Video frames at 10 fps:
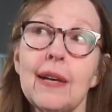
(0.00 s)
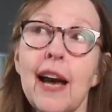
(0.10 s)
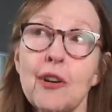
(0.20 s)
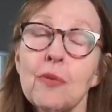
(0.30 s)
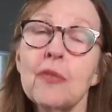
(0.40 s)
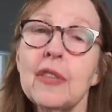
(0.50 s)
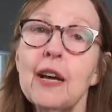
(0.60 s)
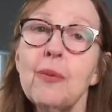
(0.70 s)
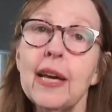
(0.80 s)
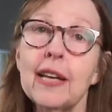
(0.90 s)
I don't
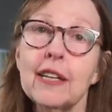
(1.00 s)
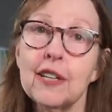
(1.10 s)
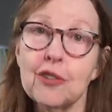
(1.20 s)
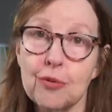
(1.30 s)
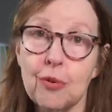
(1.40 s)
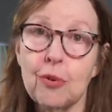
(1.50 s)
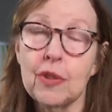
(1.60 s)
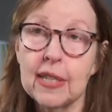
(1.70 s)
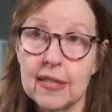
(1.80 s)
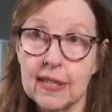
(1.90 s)
think we can
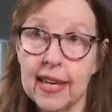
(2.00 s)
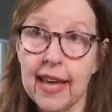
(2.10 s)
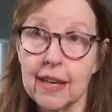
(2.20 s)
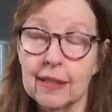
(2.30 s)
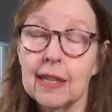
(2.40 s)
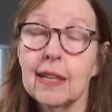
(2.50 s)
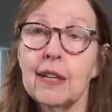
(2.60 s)
control the scale.